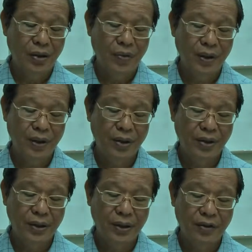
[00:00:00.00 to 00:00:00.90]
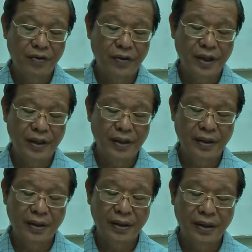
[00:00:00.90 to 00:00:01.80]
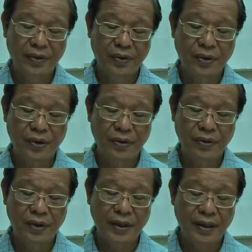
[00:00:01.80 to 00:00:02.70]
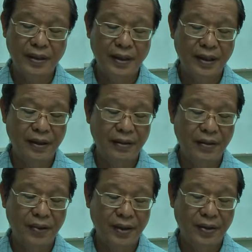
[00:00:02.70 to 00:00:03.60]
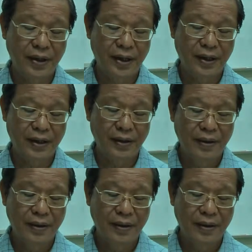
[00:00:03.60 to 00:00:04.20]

When the cordial and friendly greetings were concluded, he sat down at one side.